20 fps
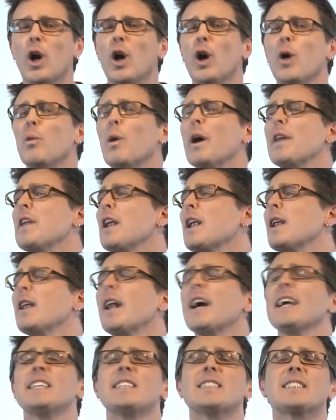where the
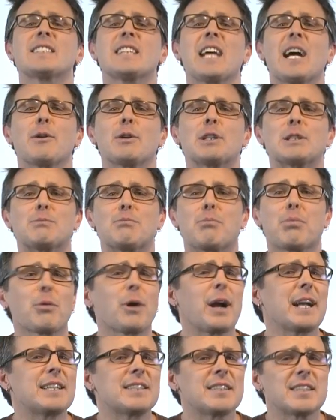lights are as
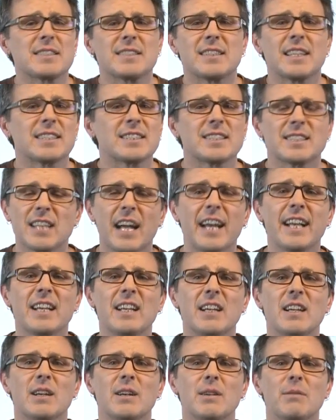bright as the
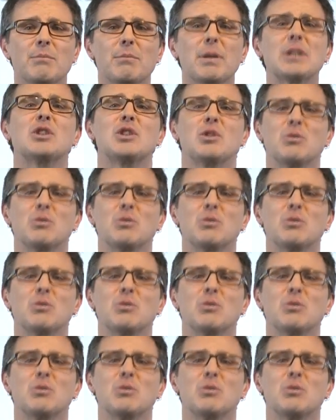sun, but you